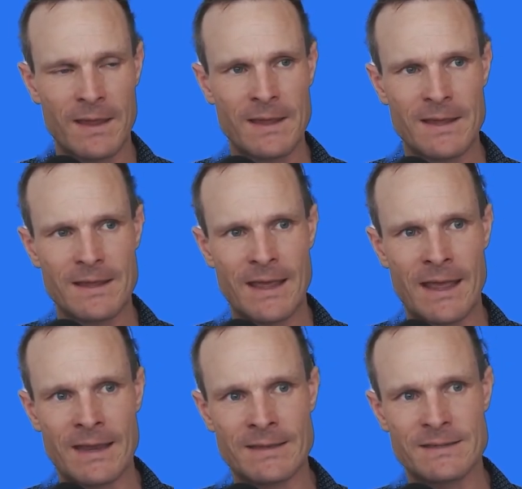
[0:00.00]

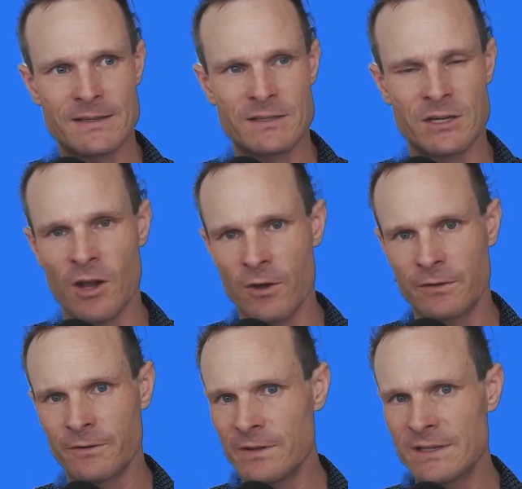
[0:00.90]
and to go
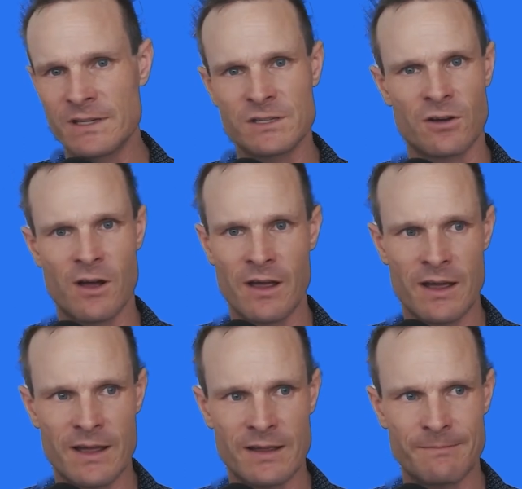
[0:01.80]
through this
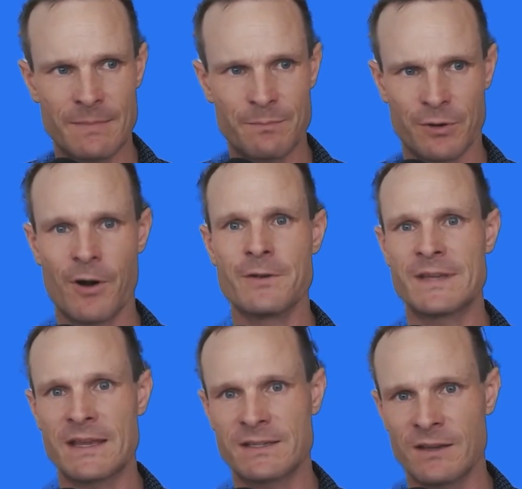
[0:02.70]
entire
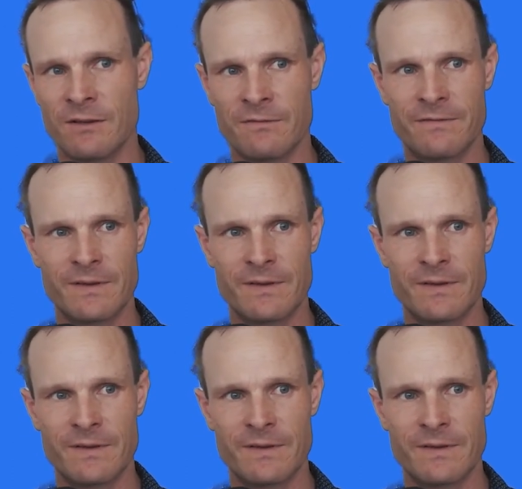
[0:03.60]
process of